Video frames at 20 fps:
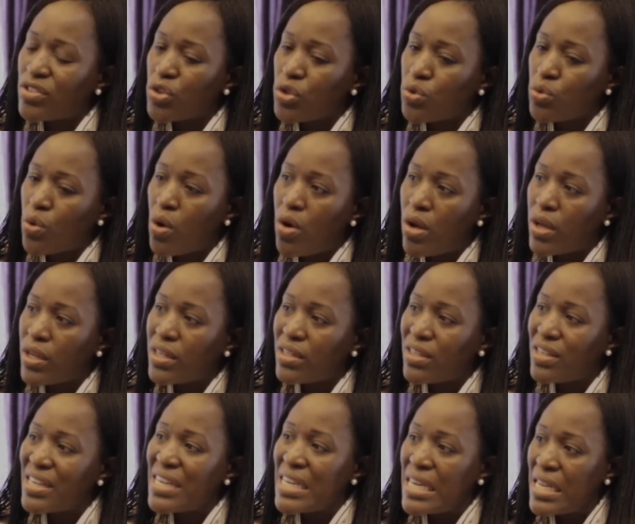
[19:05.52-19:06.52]
strong
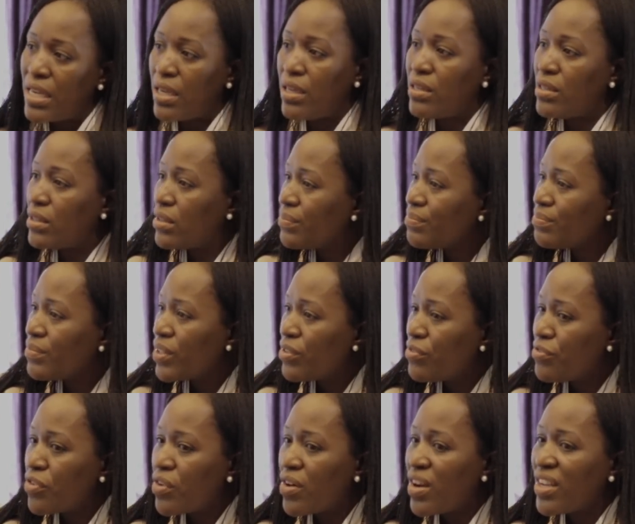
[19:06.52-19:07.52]
need
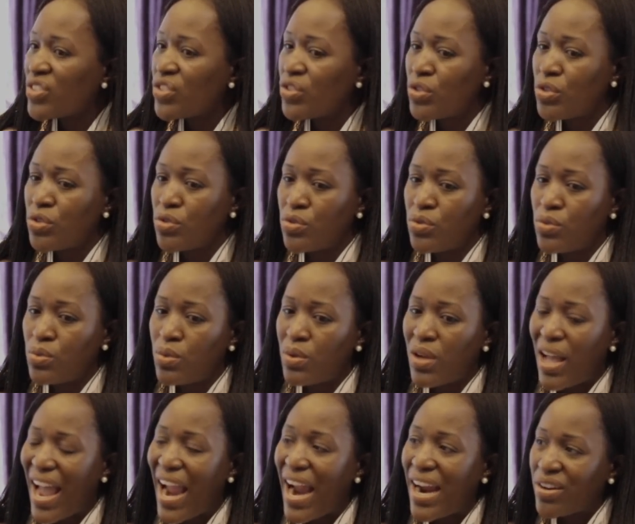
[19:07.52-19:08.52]
for us to
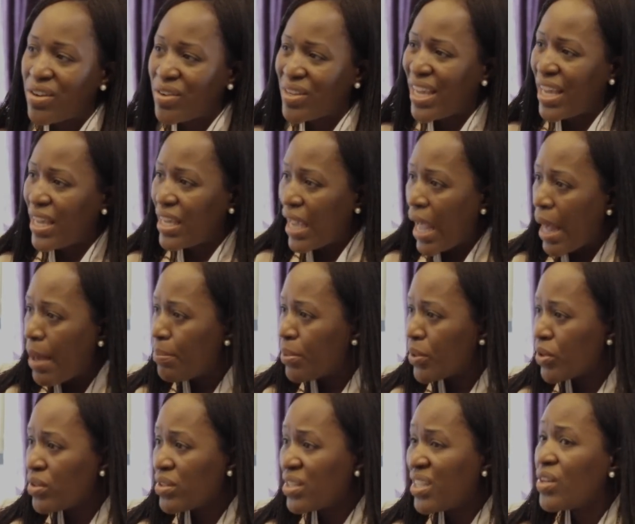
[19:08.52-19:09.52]
aggregate
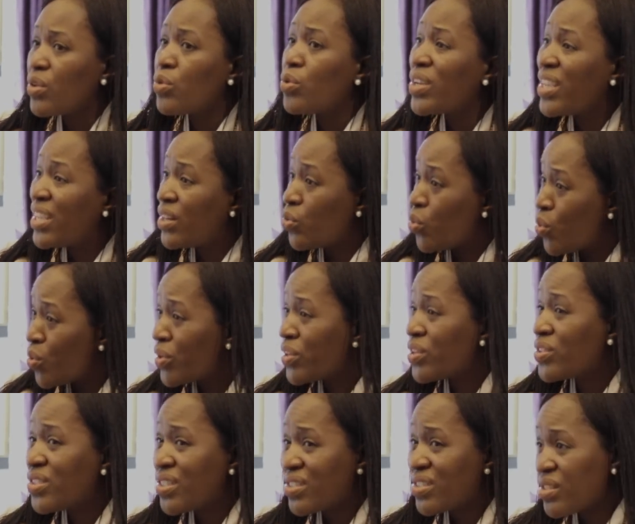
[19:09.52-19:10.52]
capital in, in
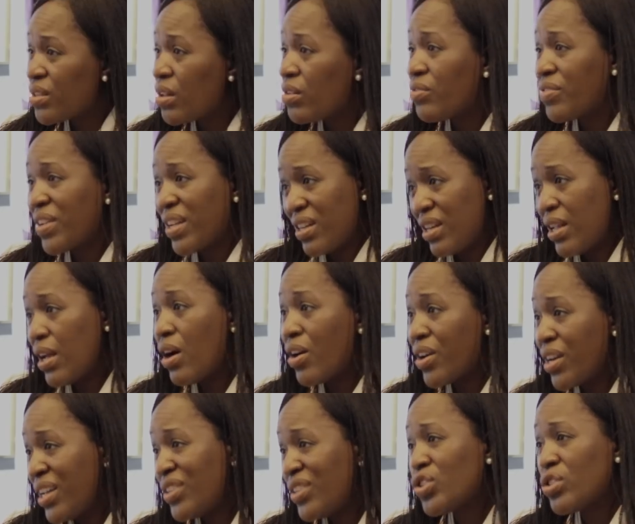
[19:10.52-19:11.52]
order to solve an,
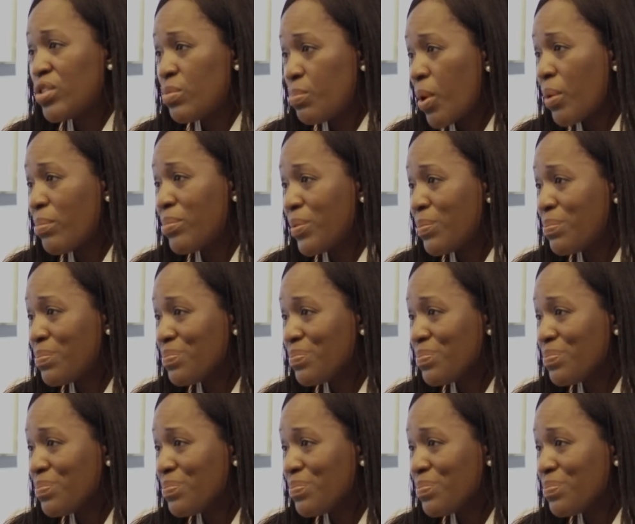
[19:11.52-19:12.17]
our nation's problem.